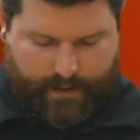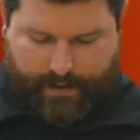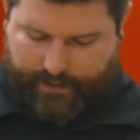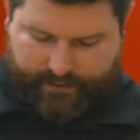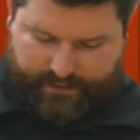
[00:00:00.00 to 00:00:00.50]

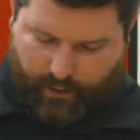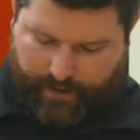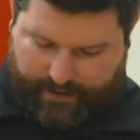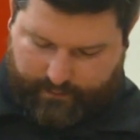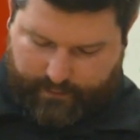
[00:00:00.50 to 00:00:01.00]
And then just go
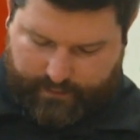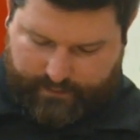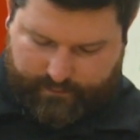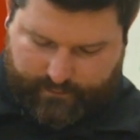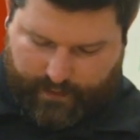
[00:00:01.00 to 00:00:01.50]
back through
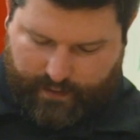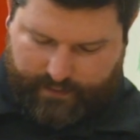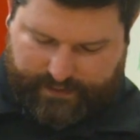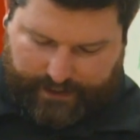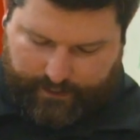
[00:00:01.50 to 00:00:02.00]
and
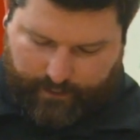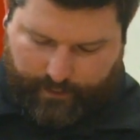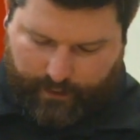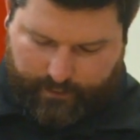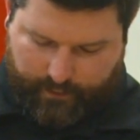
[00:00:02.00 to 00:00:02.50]
tighten up
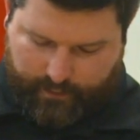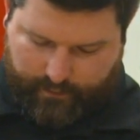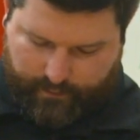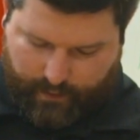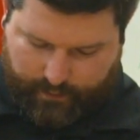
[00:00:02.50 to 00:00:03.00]
all
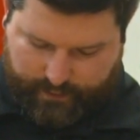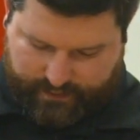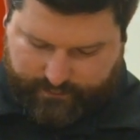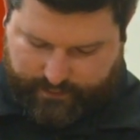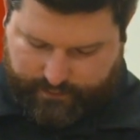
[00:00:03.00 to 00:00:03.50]
your
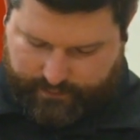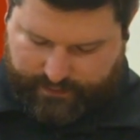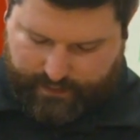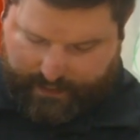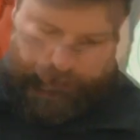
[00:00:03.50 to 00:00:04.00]
screws.